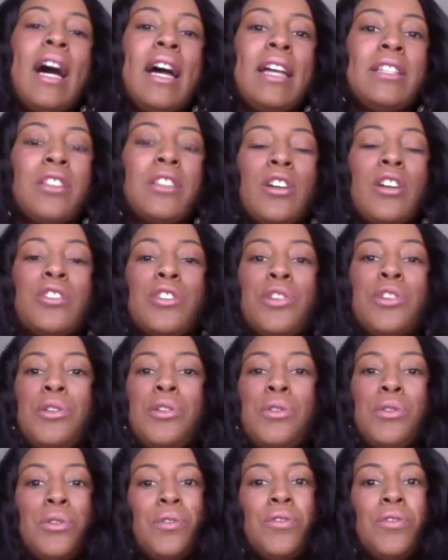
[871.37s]
are
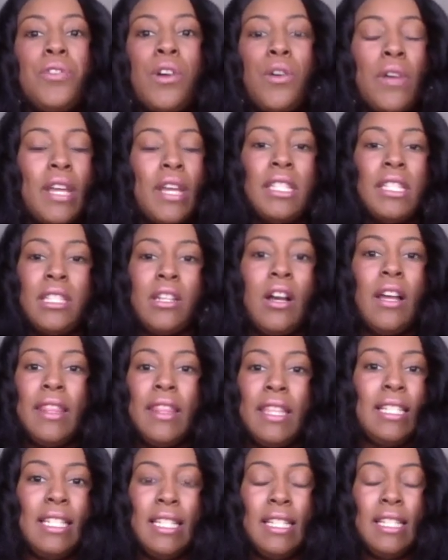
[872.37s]
too focused
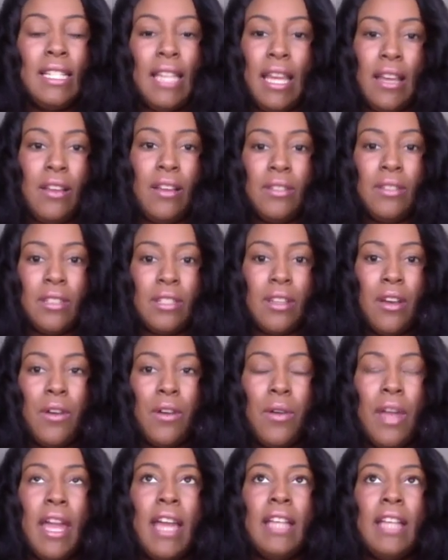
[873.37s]
on the details,
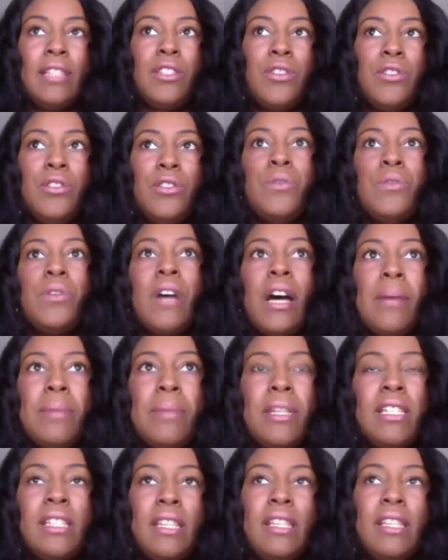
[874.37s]
okay? So you
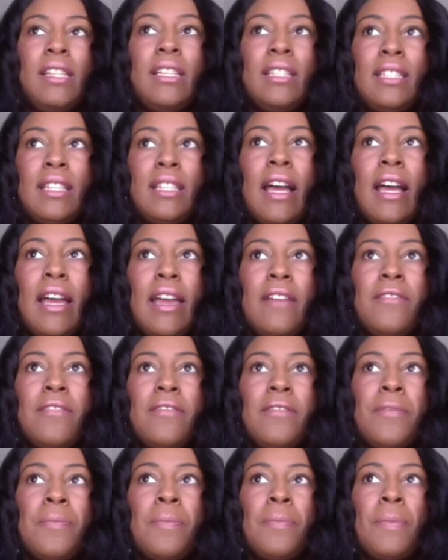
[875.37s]
come into this
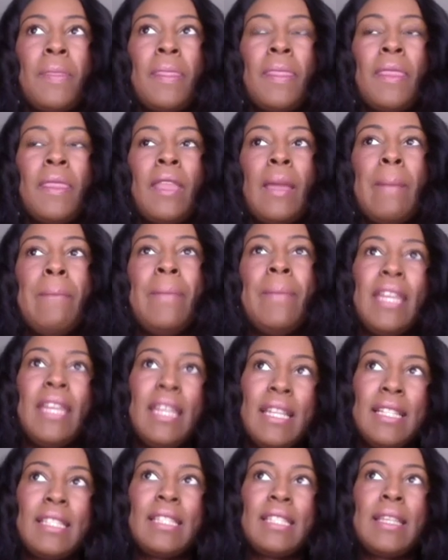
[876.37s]
life
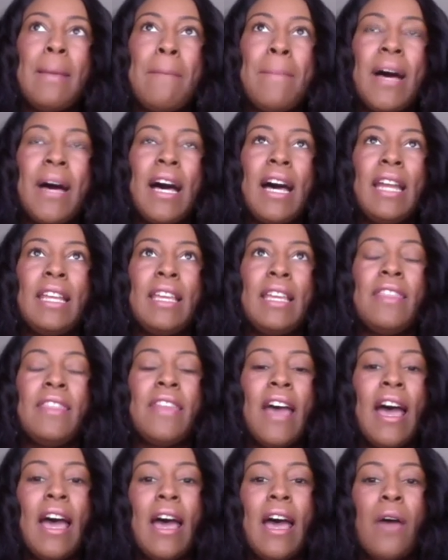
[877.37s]
being somebody
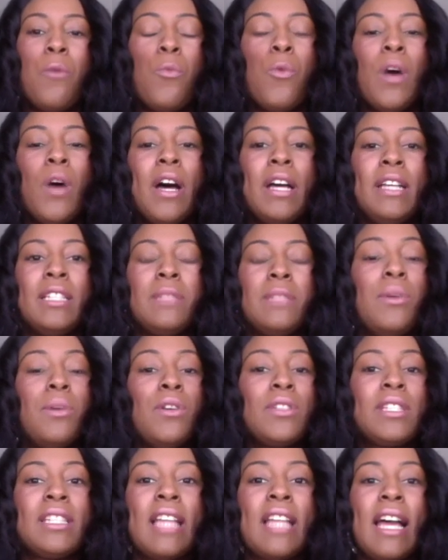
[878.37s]
that was
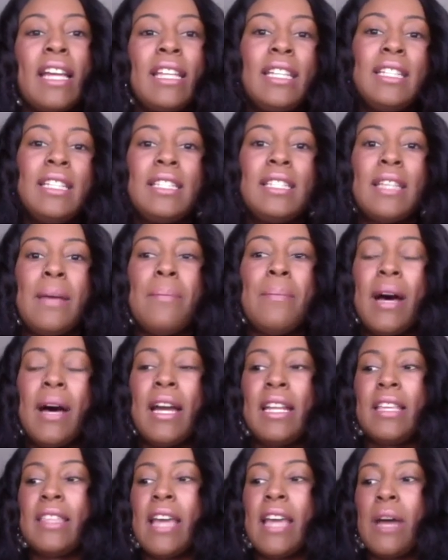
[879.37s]
most likely
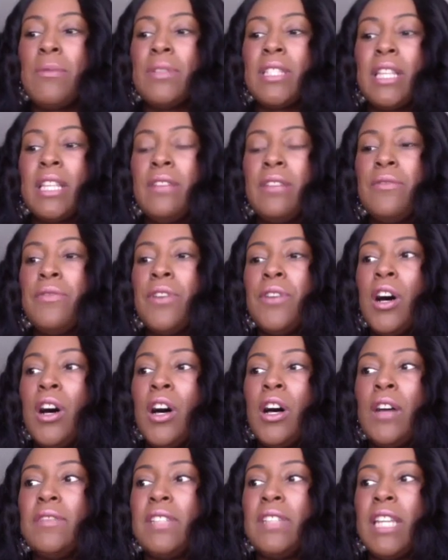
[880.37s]
somebody that was
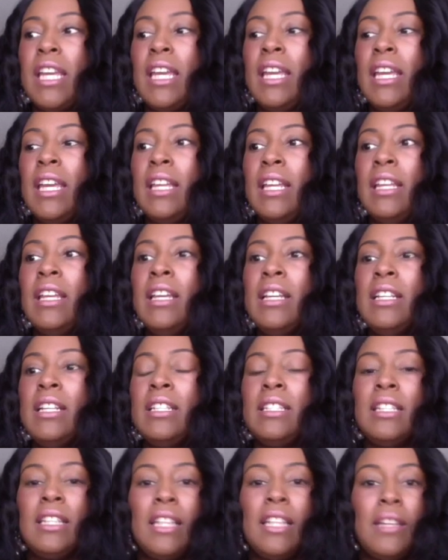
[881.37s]
involved in
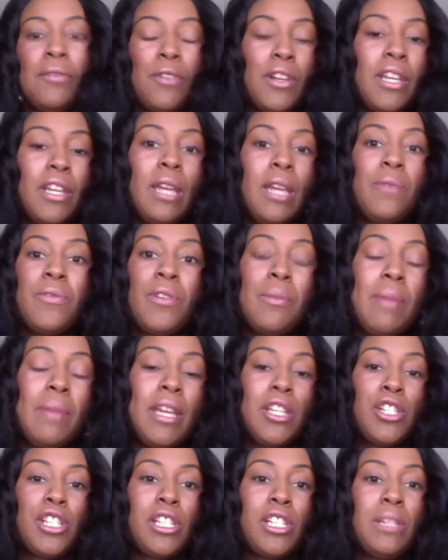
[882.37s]
delivering
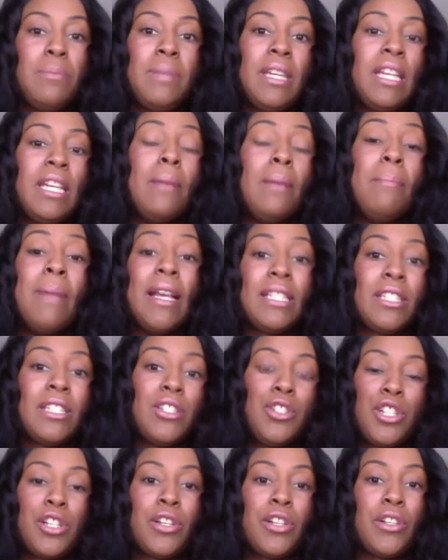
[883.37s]
information, being a
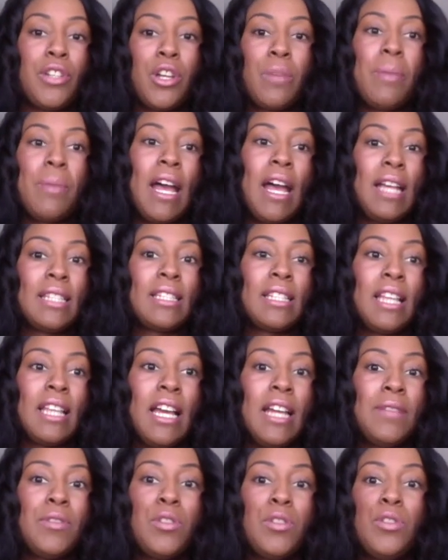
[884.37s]
messenger in your past
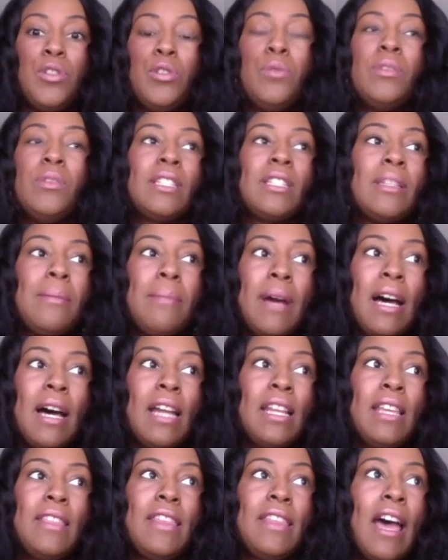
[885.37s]
life. So you were
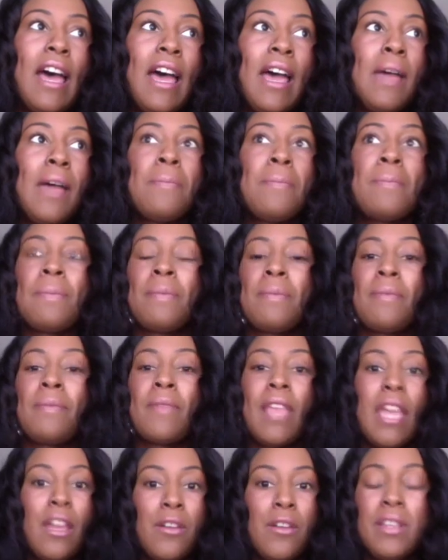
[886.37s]
somebody that
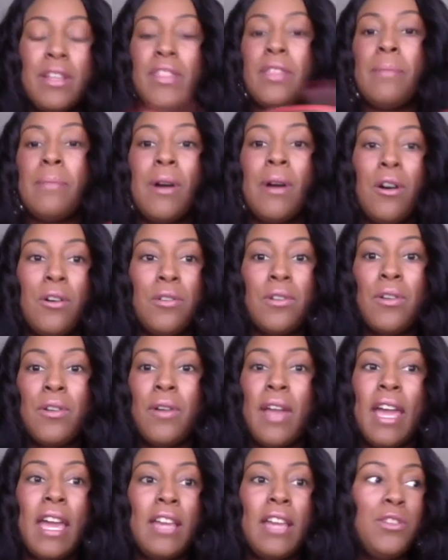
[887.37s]
carried the bone,
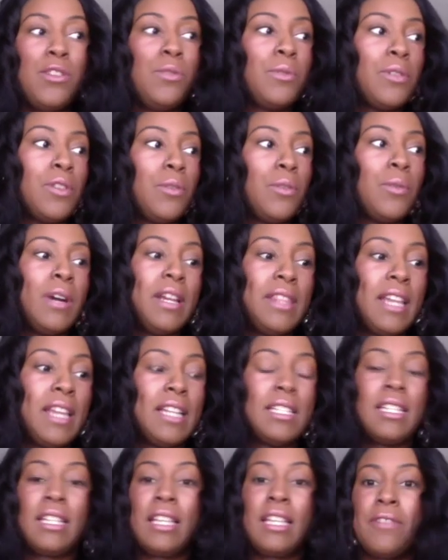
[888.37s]
okay? You were the one
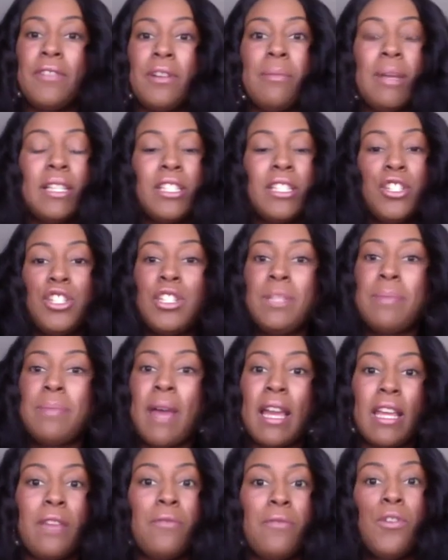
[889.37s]
that delivered messages
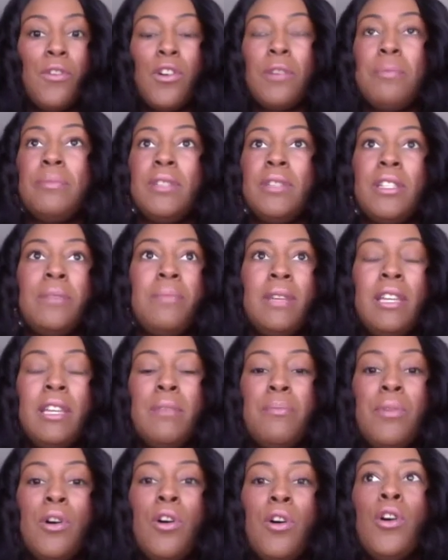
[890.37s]
back and forth to
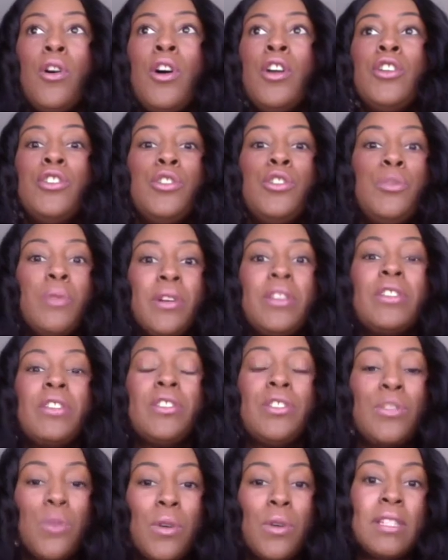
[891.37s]
people. You were the
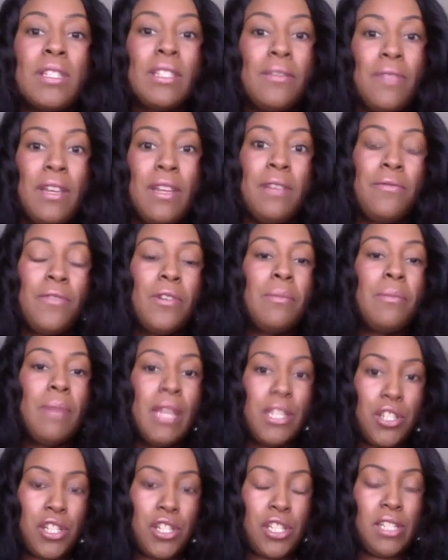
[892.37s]
source of
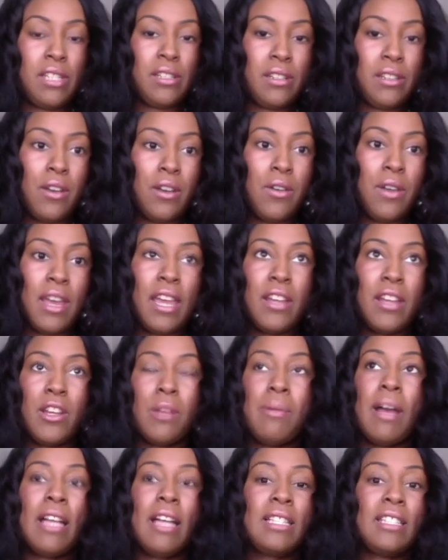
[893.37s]
information, okay, in
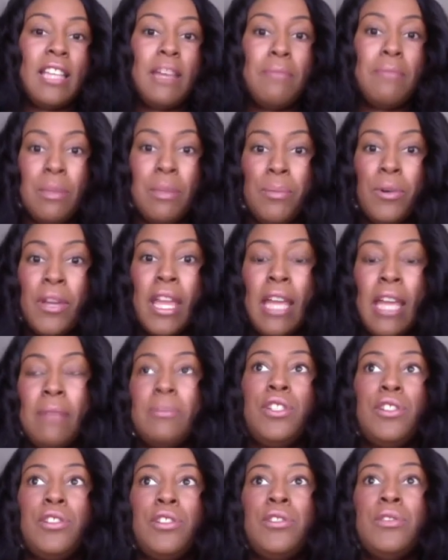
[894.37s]
your past life. People came
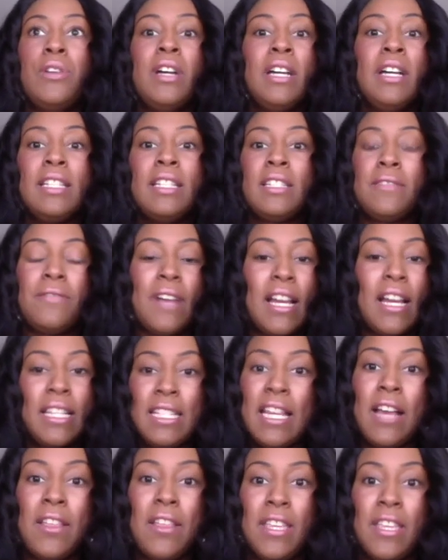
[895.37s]
to you to
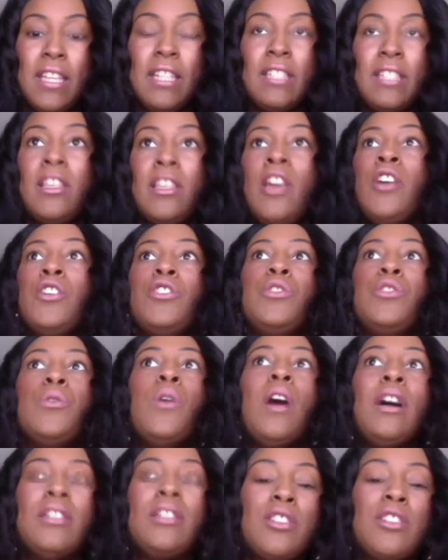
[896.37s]
find out things.
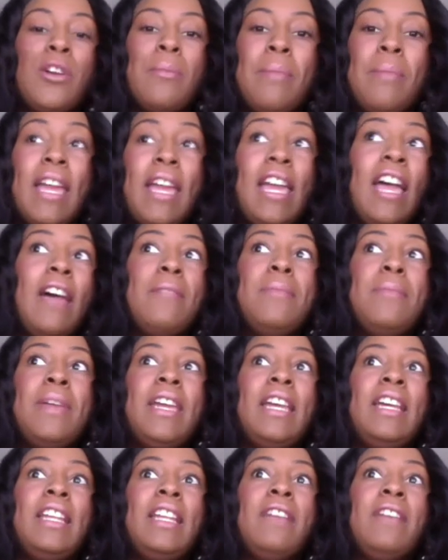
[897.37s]
You also may have
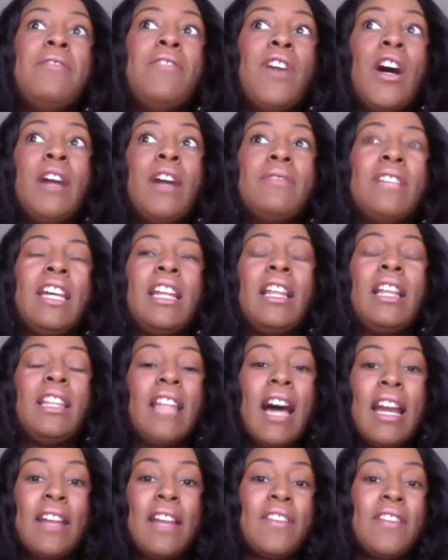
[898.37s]
been involved in a
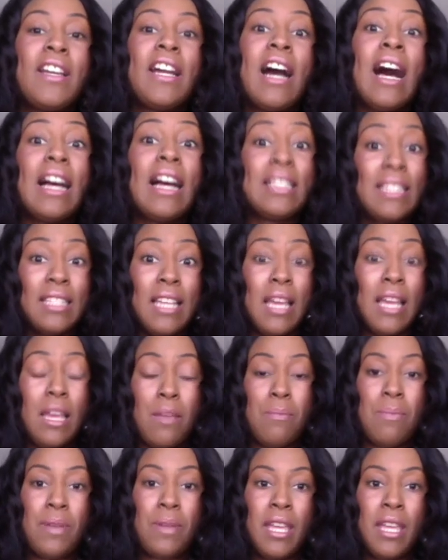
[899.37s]
lot of
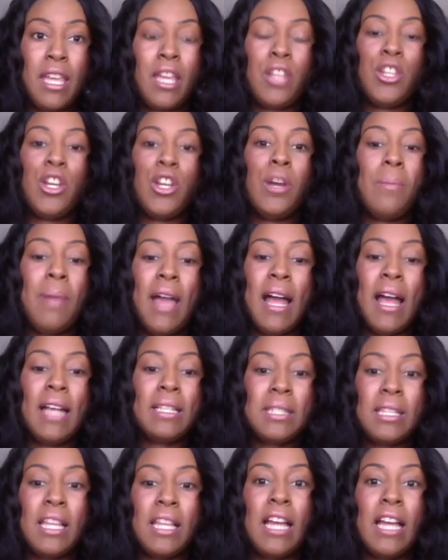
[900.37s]
gossip in your
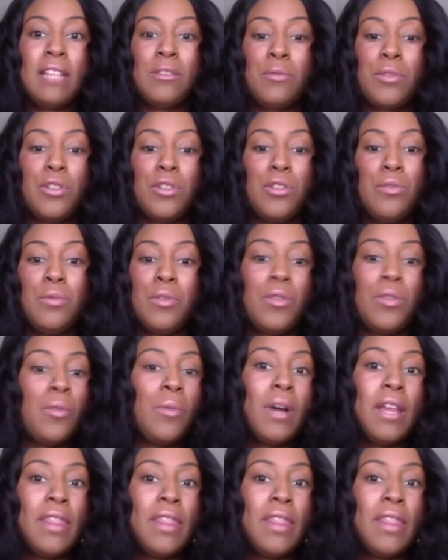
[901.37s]
past lives, where you were the one